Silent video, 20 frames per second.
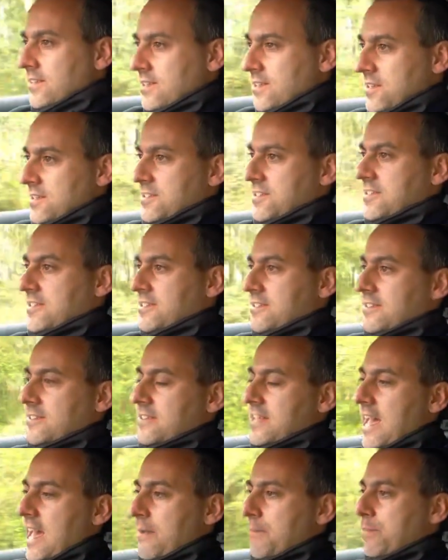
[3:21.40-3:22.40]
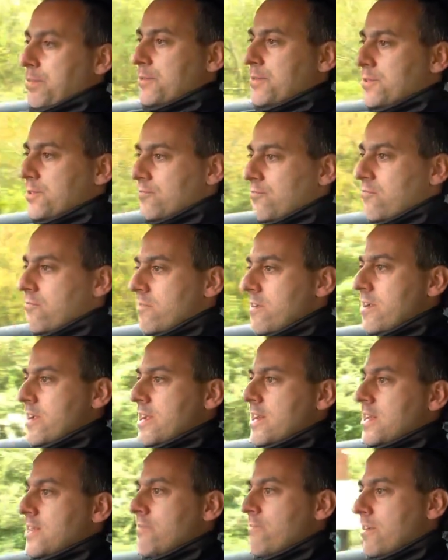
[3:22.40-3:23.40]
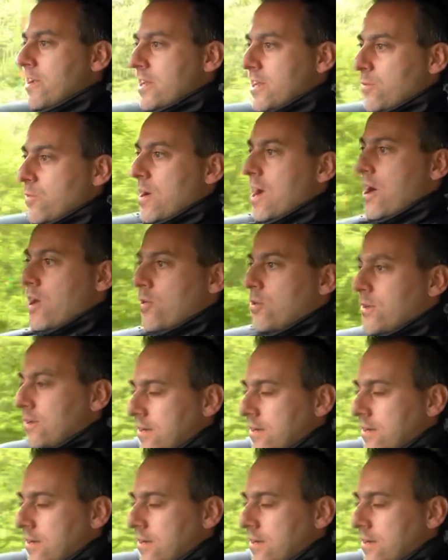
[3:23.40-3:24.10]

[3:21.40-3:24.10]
It's dampened really, really well.